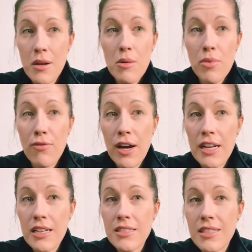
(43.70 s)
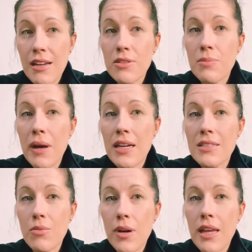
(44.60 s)
providing a safe
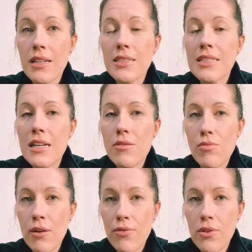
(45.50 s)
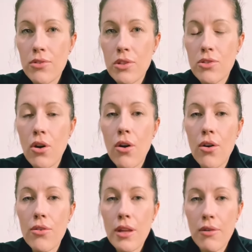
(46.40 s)
space where they can seek refuge not
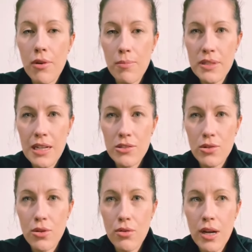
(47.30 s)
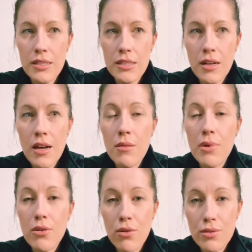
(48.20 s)
only from potential threats,
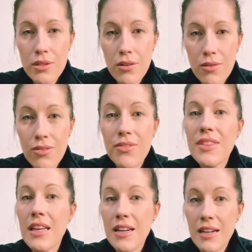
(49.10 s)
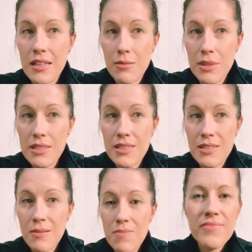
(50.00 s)
but also the elements.
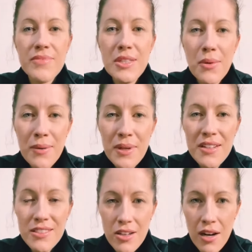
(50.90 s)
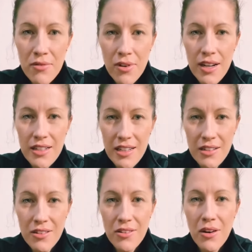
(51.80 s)
So I'm going to dive right
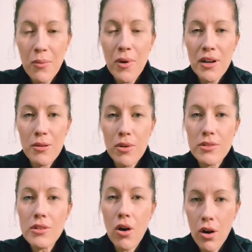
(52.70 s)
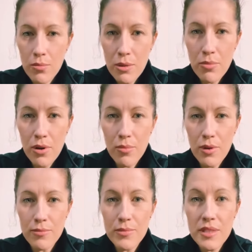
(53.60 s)
in on one of the most common
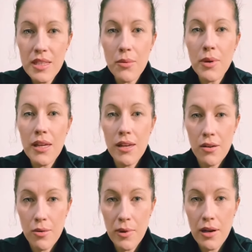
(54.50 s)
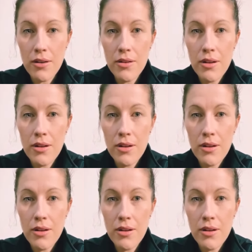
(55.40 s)
problems that we hear about,